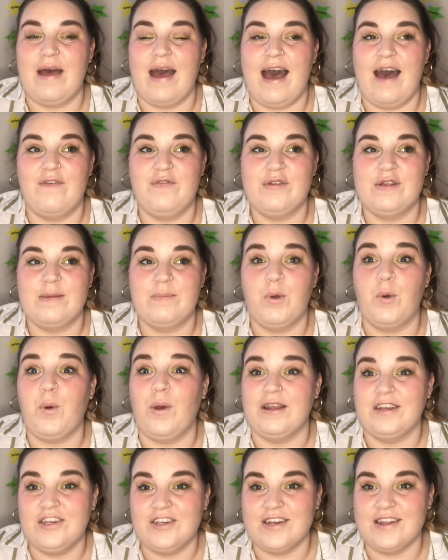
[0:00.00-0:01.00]
have some
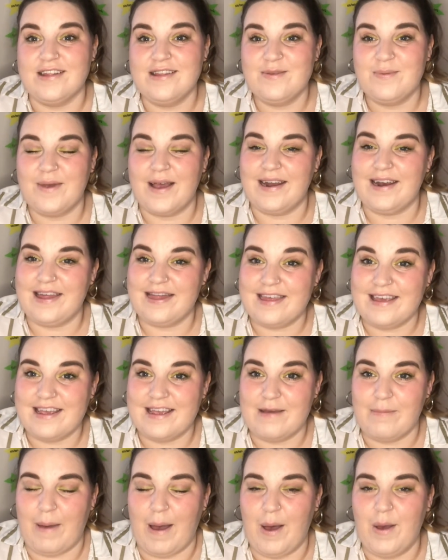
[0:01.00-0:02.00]
questions we're going to
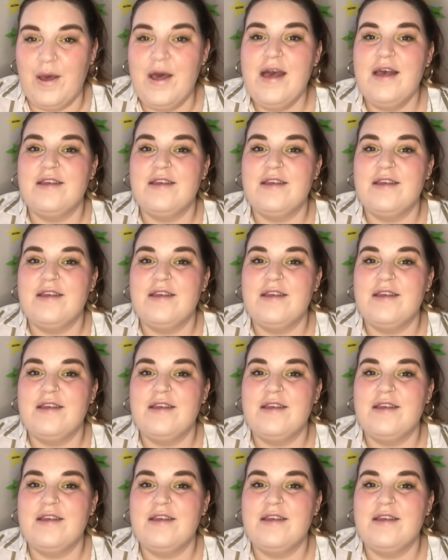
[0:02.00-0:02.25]
think about.